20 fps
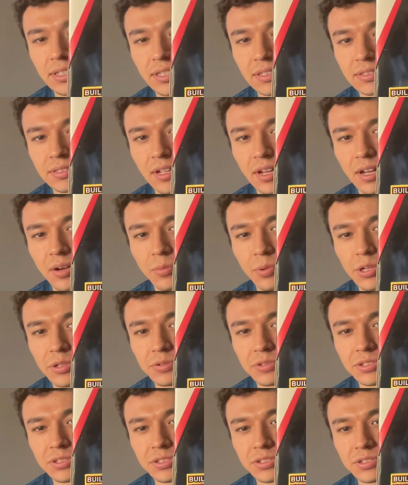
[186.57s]
his time when he
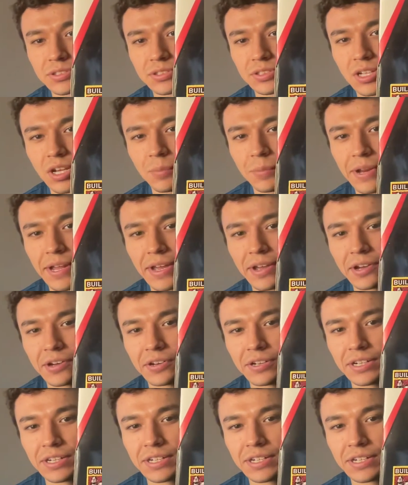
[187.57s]
was coming out.